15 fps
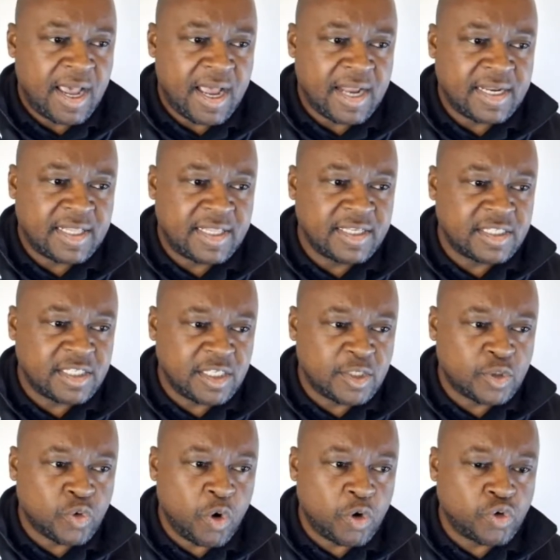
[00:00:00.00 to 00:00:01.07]
And this
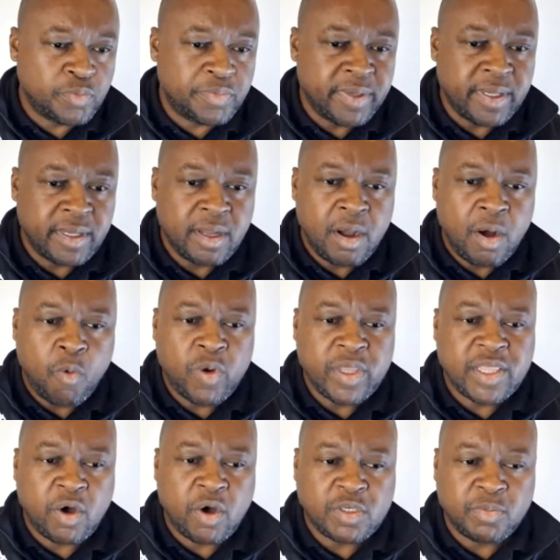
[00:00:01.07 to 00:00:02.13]
is going to be
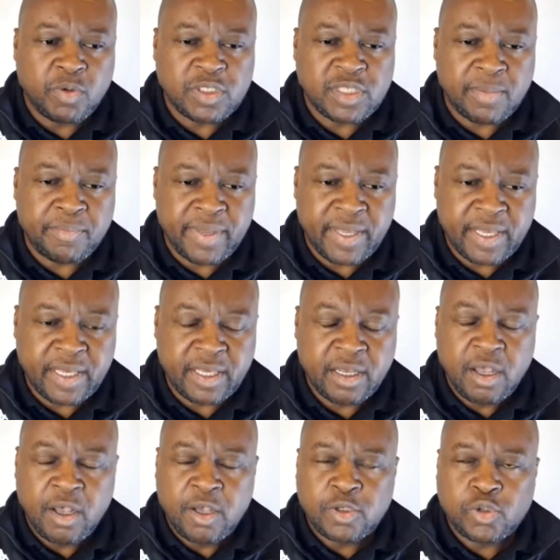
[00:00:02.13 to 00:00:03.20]
without Mozambique.
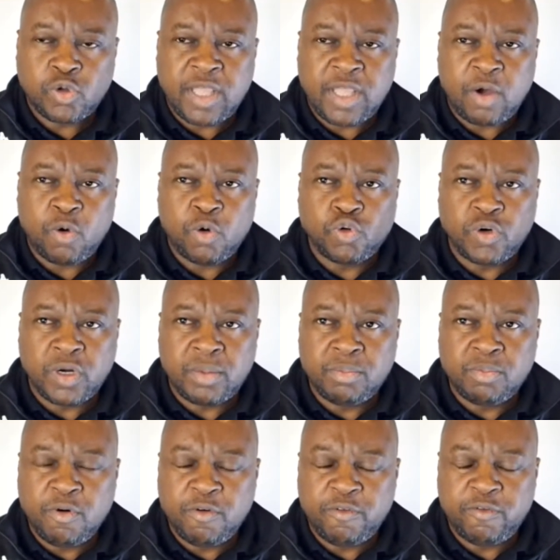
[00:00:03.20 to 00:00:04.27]
So they're going to
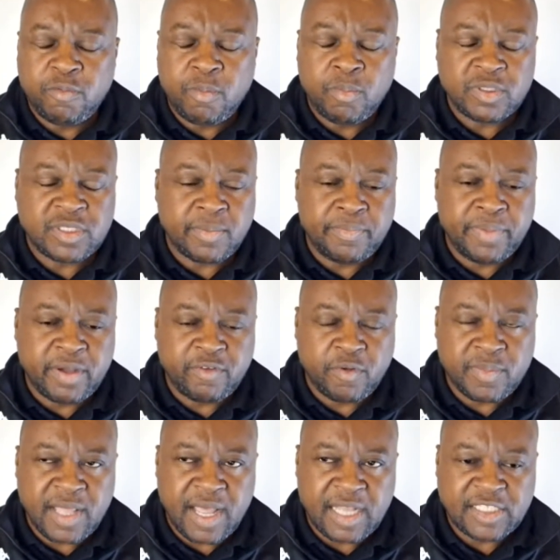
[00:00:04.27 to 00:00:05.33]
remove Mozambique
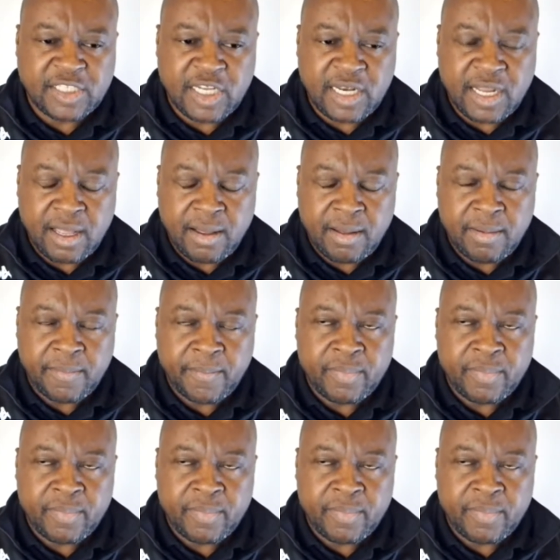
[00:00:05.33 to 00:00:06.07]
from the agenda.